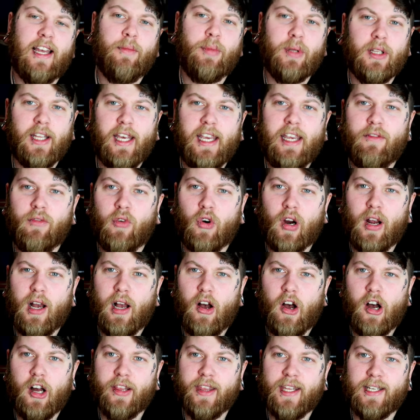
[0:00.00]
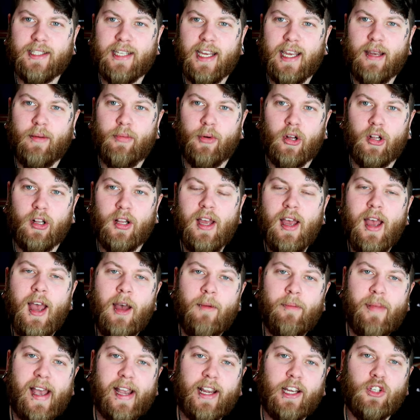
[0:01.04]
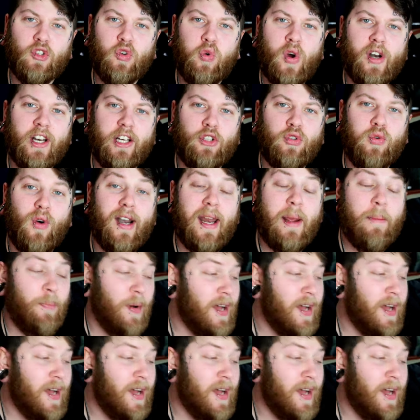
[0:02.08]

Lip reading: I believe, were on the table back in 2020.